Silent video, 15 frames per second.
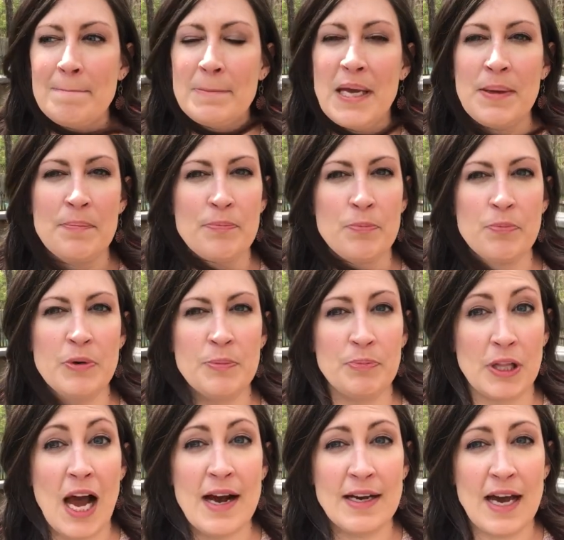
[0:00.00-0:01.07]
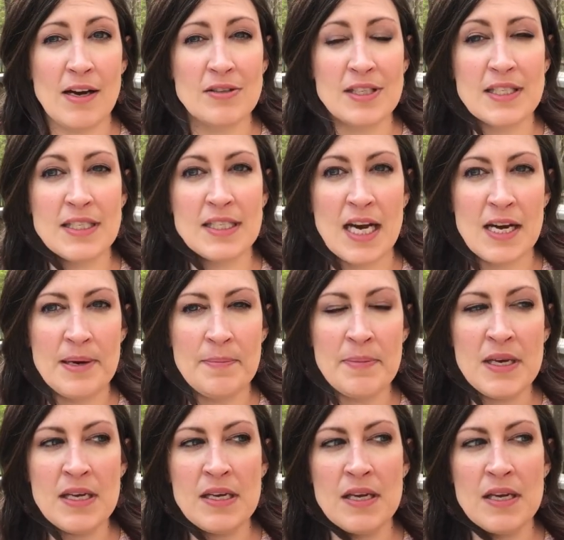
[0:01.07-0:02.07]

it would block out some